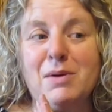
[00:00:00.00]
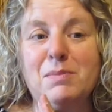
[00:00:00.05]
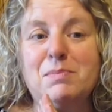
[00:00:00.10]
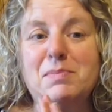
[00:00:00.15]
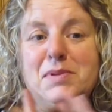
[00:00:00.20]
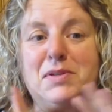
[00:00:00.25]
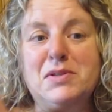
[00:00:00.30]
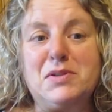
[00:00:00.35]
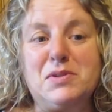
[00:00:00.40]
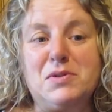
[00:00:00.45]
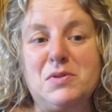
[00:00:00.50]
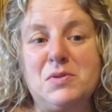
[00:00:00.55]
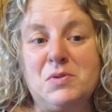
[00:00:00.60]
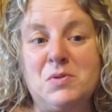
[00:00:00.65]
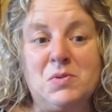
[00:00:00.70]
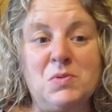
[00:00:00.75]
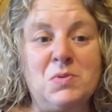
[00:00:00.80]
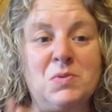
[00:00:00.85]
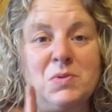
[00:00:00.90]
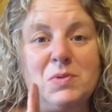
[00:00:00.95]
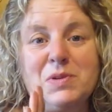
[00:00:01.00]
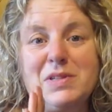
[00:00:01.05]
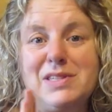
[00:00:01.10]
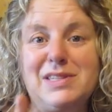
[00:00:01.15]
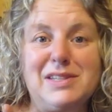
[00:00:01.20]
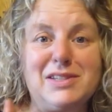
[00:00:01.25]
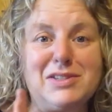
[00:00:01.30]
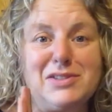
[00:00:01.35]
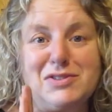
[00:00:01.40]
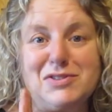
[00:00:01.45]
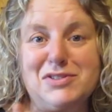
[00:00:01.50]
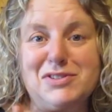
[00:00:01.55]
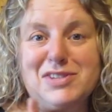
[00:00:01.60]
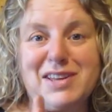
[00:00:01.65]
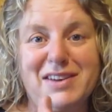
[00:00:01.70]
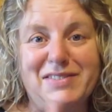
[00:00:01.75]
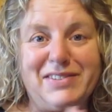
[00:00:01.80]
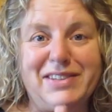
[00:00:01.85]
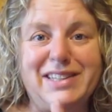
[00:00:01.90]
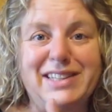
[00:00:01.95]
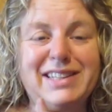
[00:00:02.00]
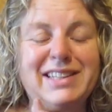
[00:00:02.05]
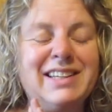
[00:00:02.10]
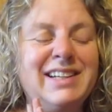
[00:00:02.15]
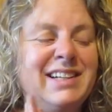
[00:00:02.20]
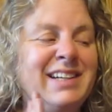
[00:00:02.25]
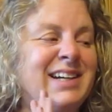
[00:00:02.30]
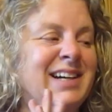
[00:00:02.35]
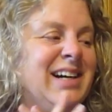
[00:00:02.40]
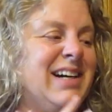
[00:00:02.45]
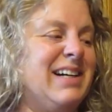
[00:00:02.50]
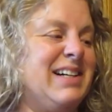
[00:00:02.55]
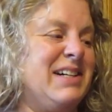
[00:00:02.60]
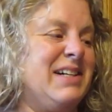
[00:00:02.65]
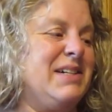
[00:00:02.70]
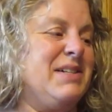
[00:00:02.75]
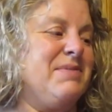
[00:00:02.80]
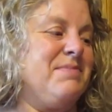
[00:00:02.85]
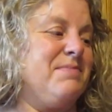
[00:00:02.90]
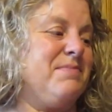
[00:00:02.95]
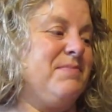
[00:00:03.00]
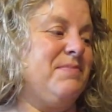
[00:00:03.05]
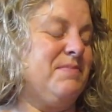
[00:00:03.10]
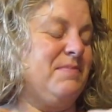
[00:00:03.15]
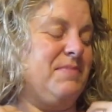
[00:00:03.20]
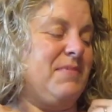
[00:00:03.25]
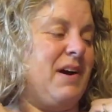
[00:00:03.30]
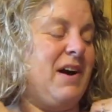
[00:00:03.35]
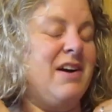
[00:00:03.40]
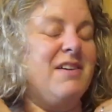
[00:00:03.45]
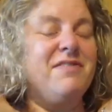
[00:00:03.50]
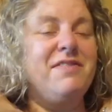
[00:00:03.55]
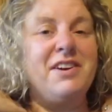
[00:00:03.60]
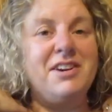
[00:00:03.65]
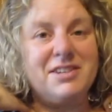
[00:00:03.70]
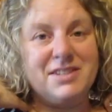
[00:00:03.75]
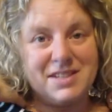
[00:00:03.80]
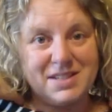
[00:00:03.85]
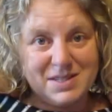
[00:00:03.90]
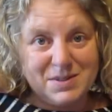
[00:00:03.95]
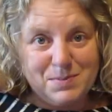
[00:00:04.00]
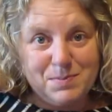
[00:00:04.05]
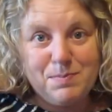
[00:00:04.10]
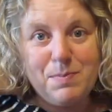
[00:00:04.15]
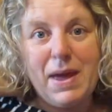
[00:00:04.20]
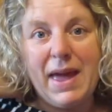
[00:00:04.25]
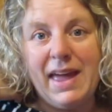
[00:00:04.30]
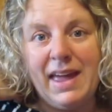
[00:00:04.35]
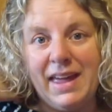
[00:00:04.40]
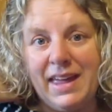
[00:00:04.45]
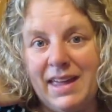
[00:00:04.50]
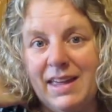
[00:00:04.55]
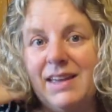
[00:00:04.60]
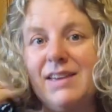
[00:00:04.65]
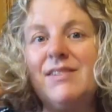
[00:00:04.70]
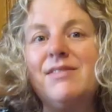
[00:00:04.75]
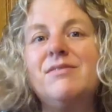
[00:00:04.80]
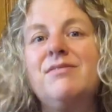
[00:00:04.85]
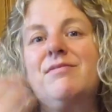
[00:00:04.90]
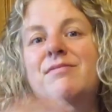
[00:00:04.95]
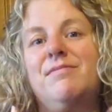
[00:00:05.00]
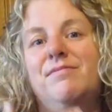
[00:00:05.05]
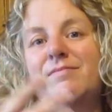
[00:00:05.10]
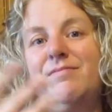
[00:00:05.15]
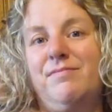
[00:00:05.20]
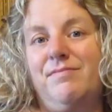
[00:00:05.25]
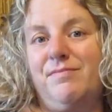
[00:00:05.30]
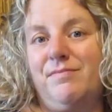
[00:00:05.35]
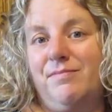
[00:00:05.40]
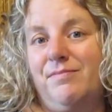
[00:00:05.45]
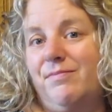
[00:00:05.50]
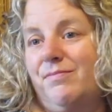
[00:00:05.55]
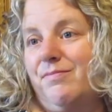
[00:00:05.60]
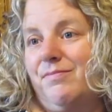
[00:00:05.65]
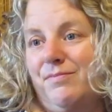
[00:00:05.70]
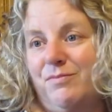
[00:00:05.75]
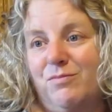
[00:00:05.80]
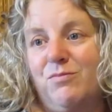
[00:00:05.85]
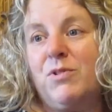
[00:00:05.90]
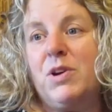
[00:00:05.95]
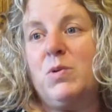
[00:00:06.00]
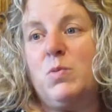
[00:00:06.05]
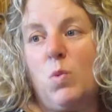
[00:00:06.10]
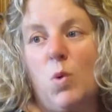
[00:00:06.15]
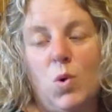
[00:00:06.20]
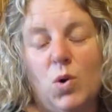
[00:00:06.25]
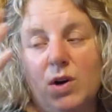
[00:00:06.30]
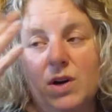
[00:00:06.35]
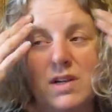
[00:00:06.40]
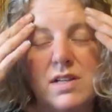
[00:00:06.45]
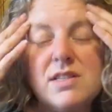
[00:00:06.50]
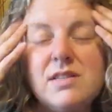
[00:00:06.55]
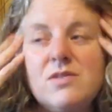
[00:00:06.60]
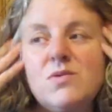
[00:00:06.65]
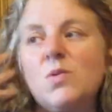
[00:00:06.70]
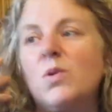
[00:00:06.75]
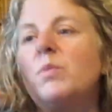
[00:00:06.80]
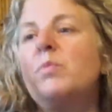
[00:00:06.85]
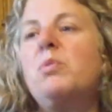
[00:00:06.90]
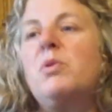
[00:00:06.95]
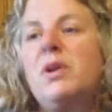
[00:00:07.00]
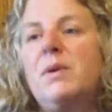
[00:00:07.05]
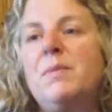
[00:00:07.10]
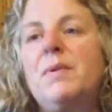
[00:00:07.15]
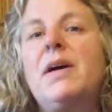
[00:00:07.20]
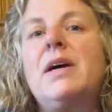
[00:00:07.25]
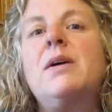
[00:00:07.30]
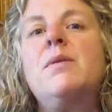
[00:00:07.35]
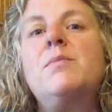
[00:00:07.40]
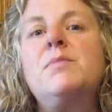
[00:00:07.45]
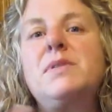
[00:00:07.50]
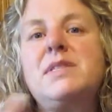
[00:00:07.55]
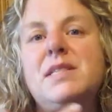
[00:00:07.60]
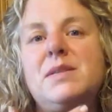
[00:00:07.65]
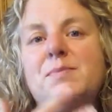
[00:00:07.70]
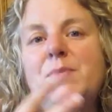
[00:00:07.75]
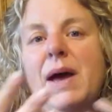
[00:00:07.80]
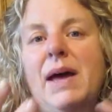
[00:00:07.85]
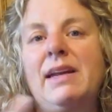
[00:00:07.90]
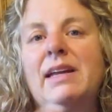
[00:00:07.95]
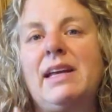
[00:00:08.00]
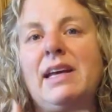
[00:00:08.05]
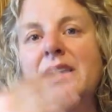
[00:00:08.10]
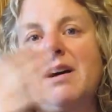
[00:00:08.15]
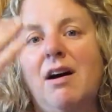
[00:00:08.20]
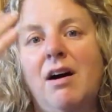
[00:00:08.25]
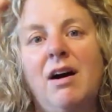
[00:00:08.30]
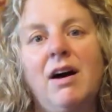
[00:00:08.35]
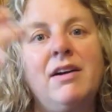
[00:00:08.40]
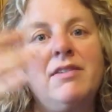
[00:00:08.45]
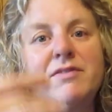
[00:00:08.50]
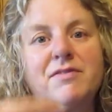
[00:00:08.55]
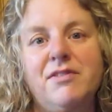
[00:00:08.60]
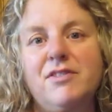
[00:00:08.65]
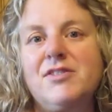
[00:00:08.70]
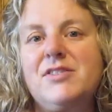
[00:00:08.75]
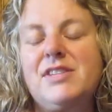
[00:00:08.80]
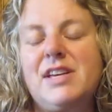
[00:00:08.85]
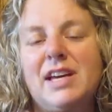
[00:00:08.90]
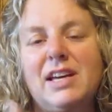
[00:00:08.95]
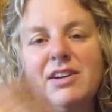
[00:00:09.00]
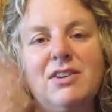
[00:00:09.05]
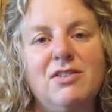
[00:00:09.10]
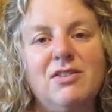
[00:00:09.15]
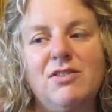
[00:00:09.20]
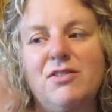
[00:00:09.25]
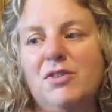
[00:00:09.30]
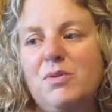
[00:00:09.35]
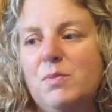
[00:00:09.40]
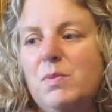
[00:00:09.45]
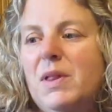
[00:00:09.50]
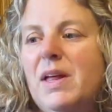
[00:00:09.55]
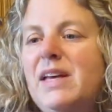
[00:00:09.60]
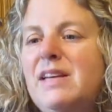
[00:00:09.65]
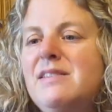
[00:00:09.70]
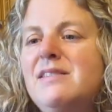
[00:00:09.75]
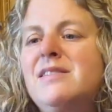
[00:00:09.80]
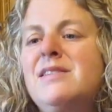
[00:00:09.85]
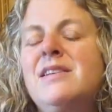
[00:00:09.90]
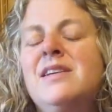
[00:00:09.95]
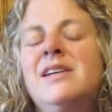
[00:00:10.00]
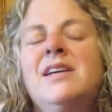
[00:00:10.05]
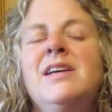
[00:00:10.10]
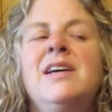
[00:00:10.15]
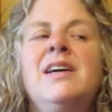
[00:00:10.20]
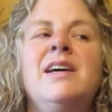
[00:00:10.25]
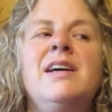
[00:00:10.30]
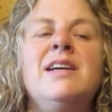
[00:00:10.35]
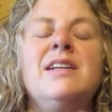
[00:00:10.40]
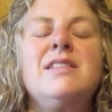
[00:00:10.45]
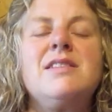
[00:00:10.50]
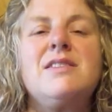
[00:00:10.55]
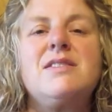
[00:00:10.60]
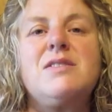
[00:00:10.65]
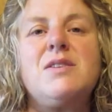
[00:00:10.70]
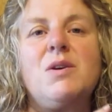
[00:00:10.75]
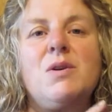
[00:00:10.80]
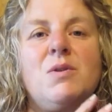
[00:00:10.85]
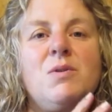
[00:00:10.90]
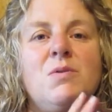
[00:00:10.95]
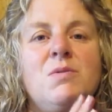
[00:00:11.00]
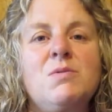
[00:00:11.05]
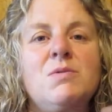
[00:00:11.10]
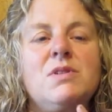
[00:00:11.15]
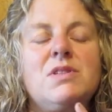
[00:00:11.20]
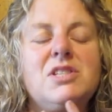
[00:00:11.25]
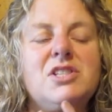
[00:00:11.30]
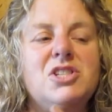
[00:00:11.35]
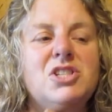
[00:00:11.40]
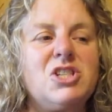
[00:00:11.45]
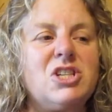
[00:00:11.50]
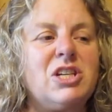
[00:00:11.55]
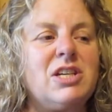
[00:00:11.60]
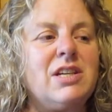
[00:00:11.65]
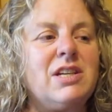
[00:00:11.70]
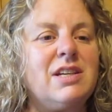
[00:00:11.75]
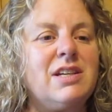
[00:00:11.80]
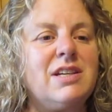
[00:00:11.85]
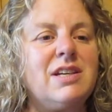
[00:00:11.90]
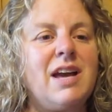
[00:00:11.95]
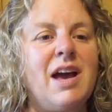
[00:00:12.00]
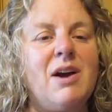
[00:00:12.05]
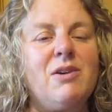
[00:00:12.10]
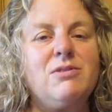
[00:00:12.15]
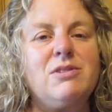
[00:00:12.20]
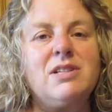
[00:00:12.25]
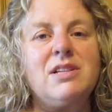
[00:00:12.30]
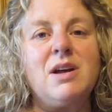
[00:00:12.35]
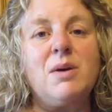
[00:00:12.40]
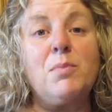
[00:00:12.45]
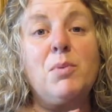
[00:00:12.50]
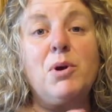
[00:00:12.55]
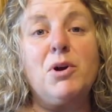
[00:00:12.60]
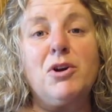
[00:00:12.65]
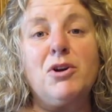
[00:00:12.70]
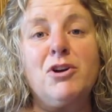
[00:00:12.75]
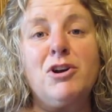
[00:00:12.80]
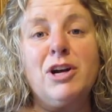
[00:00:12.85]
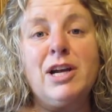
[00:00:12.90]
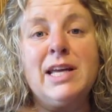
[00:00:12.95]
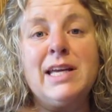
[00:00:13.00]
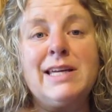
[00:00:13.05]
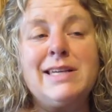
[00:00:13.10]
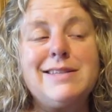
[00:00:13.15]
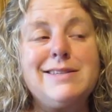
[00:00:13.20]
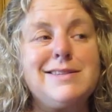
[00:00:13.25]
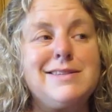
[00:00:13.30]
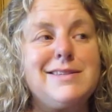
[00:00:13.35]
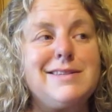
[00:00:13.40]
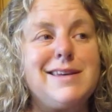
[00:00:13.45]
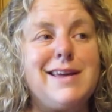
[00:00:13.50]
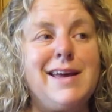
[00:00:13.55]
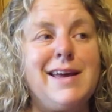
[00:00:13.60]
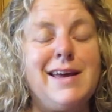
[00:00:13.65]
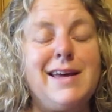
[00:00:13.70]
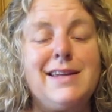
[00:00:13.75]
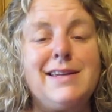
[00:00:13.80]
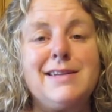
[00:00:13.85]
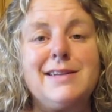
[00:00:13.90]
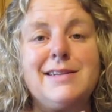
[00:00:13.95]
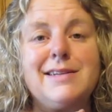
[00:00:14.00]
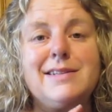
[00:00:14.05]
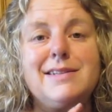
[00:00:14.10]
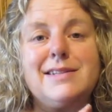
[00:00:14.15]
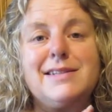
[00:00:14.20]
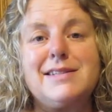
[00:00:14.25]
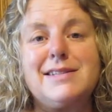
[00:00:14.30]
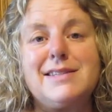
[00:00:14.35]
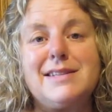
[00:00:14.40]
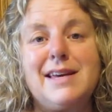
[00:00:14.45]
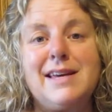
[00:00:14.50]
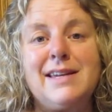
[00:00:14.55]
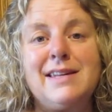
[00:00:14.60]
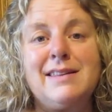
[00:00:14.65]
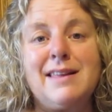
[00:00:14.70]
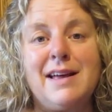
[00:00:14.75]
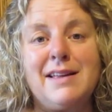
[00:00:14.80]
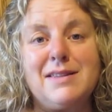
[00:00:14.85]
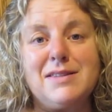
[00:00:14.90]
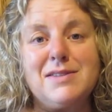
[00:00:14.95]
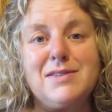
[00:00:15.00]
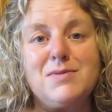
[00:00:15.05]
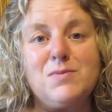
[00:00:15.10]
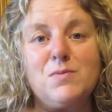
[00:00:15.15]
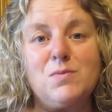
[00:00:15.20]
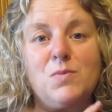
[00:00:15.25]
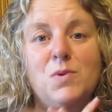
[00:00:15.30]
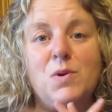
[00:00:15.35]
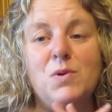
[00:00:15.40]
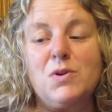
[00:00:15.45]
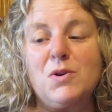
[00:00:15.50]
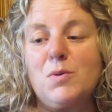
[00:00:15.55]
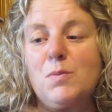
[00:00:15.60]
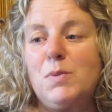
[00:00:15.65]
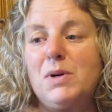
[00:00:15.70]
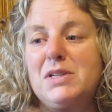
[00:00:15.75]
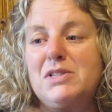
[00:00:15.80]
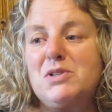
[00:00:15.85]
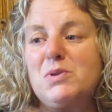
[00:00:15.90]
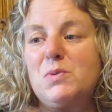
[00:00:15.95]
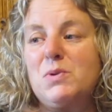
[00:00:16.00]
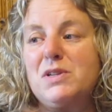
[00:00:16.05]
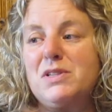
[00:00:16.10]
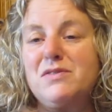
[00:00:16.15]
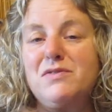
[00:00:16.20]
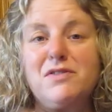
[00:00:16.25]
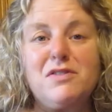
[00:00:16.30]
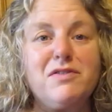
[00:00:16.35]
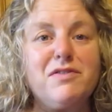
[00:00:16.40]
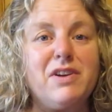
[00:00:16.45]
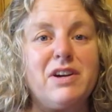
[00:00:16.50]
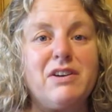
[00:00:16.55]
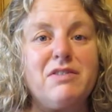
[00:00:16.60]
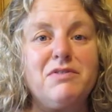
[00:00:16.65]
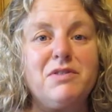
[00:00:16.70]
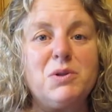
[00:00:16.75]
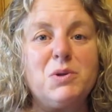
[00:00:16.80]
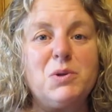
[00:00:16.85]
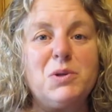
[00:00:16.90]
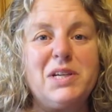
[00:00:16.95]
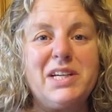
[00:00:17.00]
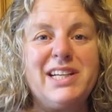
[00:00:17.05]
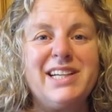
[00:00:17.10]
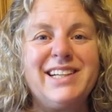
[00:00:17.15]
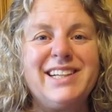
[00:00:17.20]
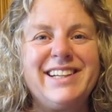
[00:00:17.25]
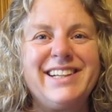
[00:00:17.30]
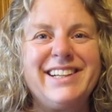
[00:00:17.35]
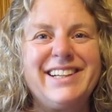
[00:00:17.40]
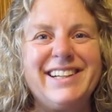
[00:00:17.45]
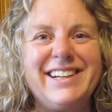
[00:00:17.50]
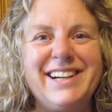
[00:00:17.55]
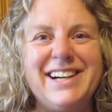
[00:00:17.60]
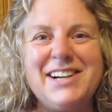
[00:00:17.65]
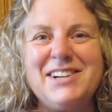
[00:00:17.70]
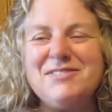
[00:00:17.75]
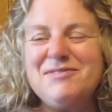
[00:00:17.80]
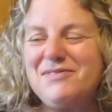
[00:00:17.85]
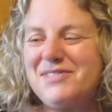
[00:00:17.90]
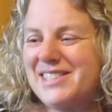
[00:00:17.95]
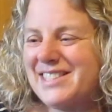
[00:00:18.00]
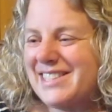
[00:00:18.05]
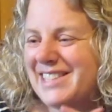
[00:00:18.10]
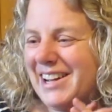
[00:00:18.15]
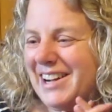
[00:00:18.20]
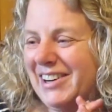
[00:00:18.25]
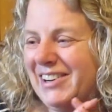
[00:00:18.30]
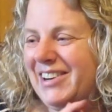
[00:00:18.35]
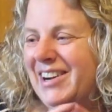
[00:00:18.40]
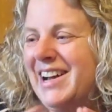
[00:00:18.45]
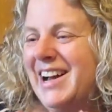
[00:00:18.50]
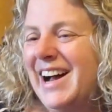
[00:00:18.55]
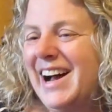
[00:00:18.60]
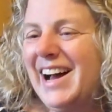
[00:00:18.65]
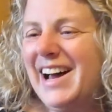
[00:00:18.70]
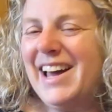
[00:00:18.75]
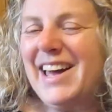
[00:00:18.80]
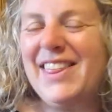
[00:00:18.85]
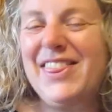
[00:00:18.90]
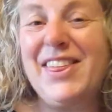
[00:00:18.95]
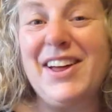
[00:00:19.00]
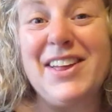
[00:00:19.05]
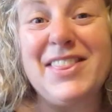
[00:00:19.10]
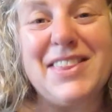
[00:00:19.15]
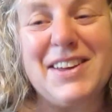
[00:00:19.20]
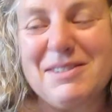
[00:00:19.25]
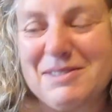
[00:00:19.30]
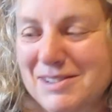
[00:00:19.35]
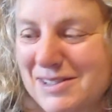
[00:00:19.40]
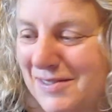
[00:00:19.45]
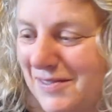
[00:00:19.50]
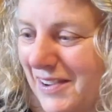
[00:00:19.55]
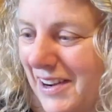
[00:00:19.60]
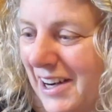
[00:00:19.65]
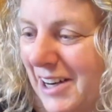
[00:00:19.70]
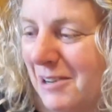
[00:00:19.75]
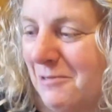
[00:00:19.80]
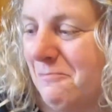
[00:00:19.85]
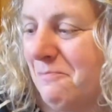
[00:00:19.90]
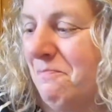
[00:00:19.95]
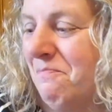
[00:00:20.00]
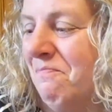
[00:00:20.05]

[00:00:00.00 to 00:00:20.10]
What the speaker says: up to $6 or $7. Our fair does pay rewards or premiums depending on first, second, or third place, and so she counted up her earnings and decided that's what her budget was for fair food. So I thought that was fair.